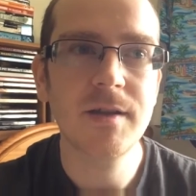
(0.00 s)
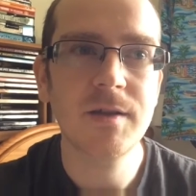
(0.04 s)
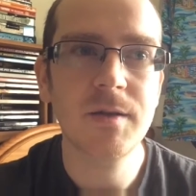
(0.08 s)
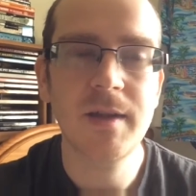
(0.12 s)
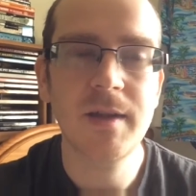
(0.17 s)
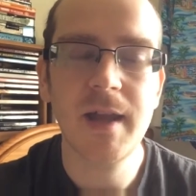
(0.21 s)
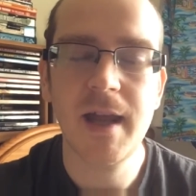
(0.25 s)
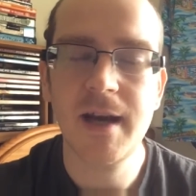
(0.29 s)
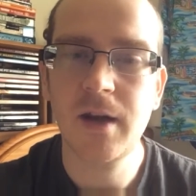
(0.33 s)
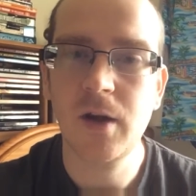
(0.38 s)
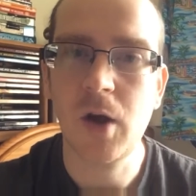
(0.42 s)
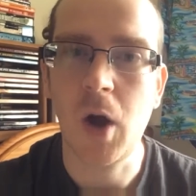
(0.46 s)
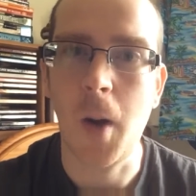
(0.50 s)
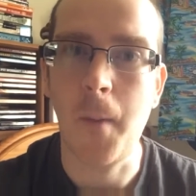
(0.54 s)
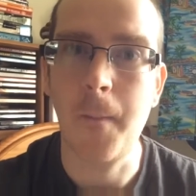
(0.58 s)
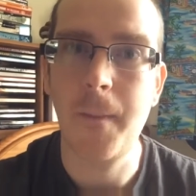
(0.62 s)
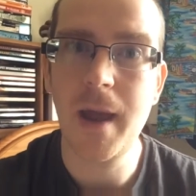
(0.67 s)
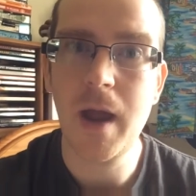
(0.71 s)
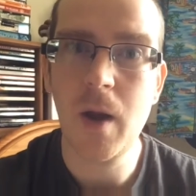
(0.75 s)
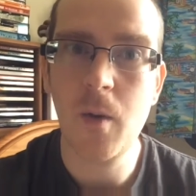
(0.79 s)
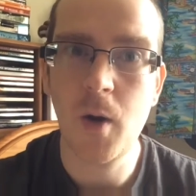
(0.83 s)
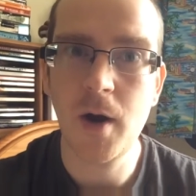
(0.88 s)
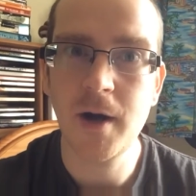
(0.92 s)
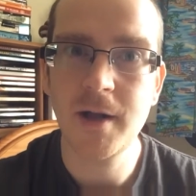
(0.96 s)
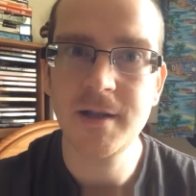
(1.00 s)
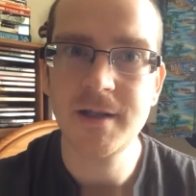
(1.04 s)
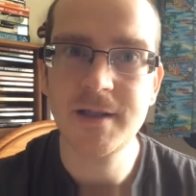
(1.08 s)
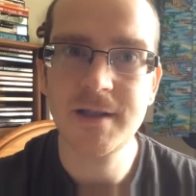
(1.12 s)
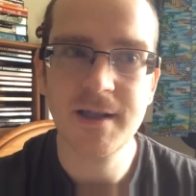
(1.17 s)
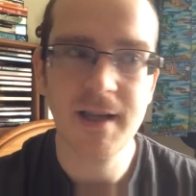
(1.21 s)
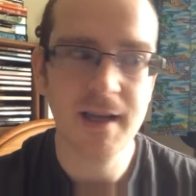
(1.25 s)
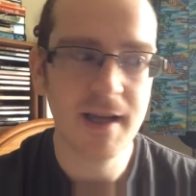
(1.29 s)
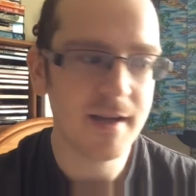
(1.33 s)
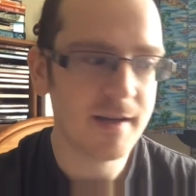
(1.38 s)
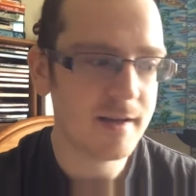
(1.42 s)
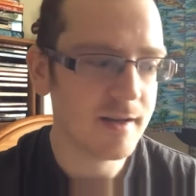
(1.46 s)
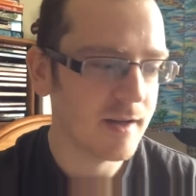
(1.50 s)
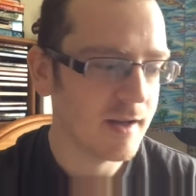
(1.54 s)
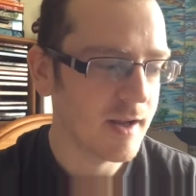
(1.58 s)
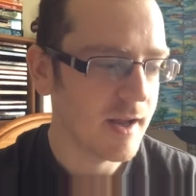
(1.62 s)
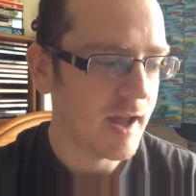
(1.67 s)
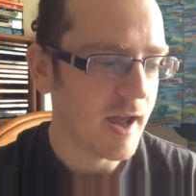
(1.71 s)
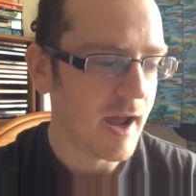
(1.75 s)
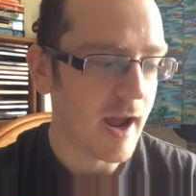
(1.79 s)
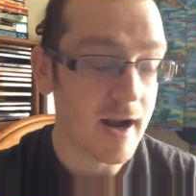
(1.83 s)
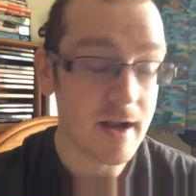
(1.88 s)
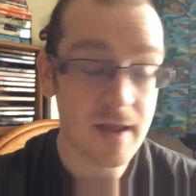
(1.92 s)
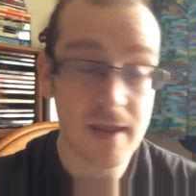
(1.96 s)
So then I got a big one instead,
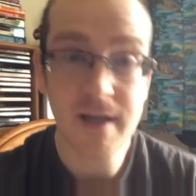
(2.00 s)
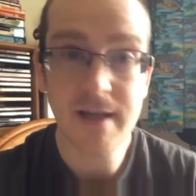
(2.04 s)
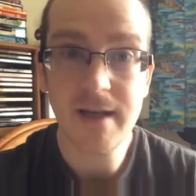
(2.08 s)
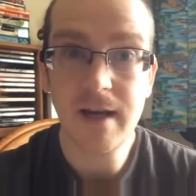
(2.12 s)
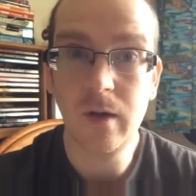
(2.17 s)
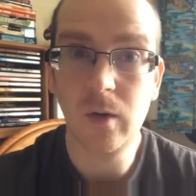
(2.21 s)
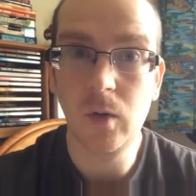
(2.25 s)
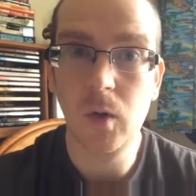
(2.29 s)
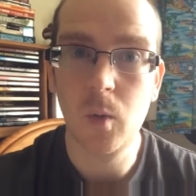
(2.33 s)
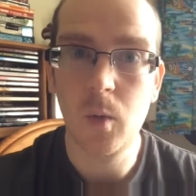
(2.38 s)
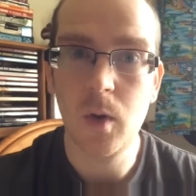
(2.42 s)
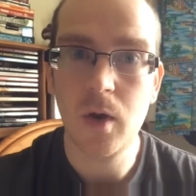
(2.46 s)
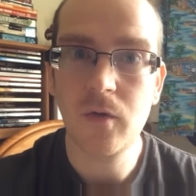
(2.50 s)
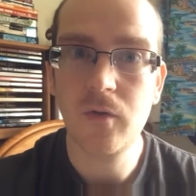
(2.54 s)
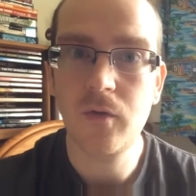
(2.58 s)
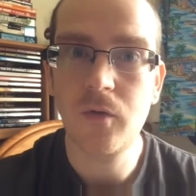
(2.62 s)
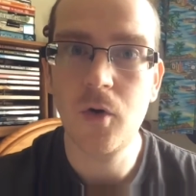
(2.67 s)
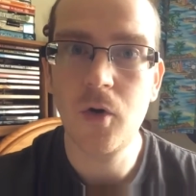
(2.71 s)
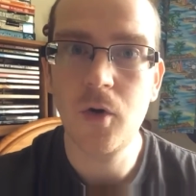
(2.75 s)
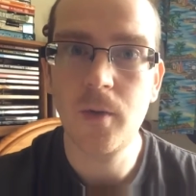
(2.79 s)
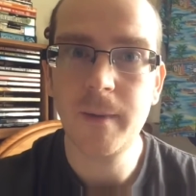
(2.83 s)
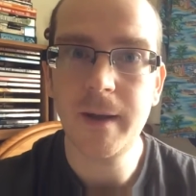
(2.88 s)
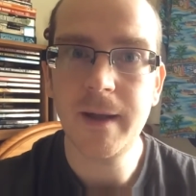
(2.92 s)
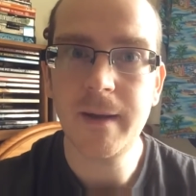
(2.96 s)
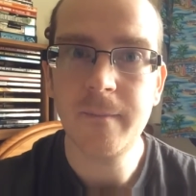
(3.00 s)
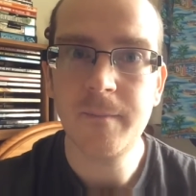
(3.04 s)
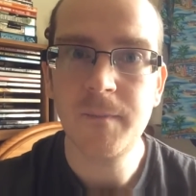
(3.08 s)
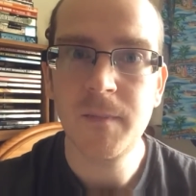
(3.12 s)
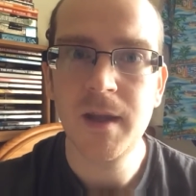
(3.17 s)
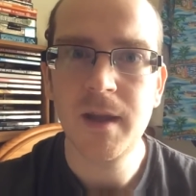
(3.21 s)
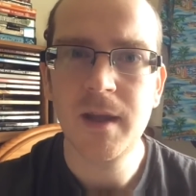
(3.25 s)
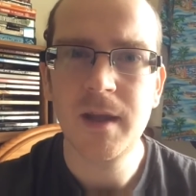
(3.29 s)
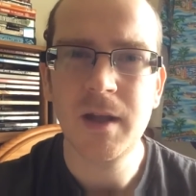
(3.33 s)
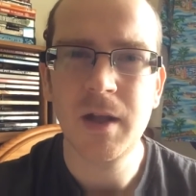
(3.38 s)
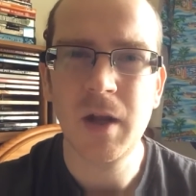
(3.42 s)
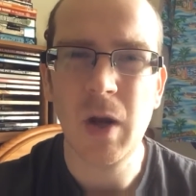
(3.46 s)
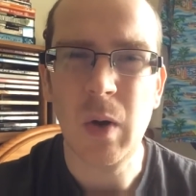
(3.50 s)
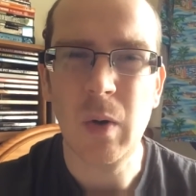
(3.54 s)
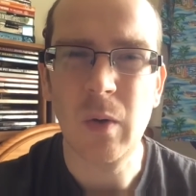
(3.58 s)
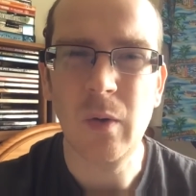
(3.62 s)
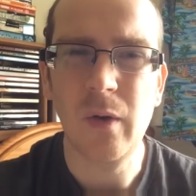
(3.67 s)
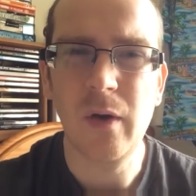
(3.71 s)
and they did all the work for me. You